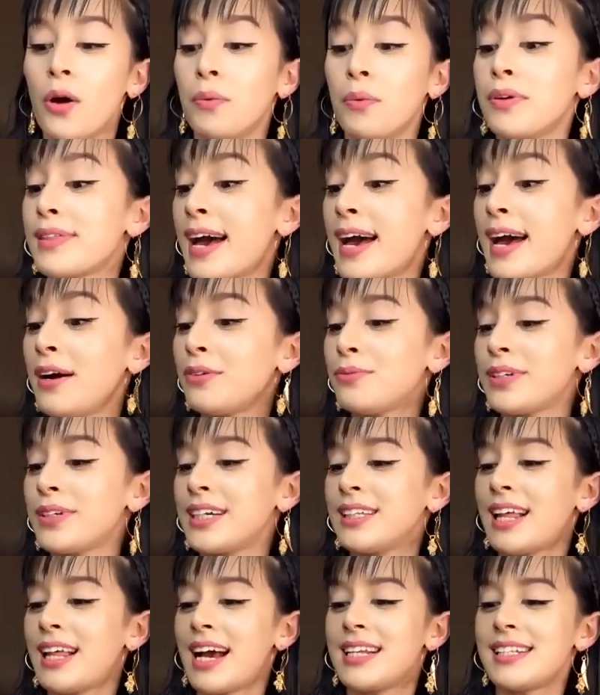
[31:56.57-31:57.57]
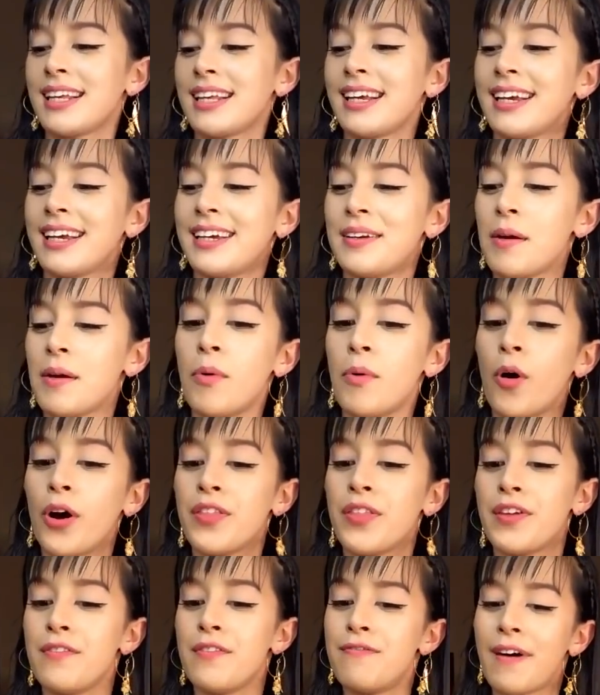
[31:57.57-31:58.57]
without realizing it,
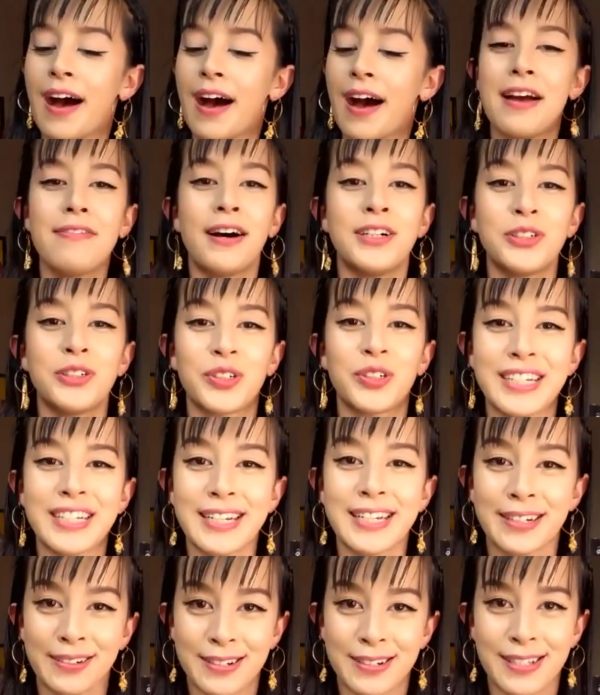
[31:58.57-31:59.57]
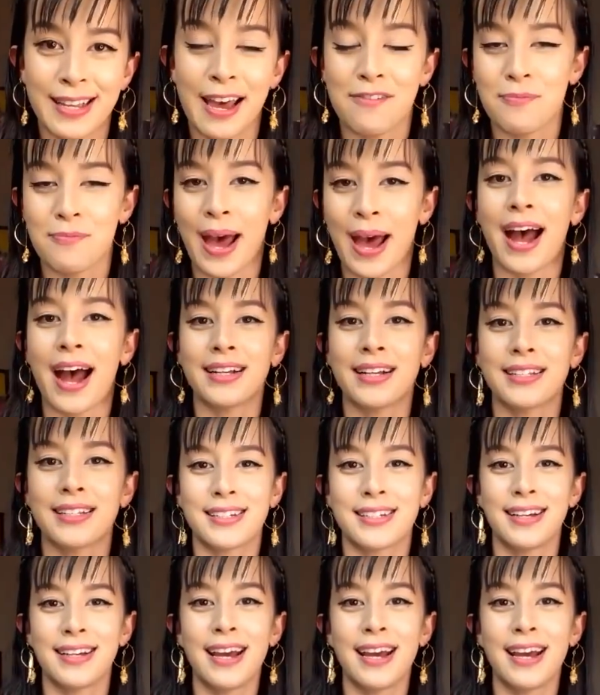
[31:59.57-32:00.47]
more than 500 years have passed.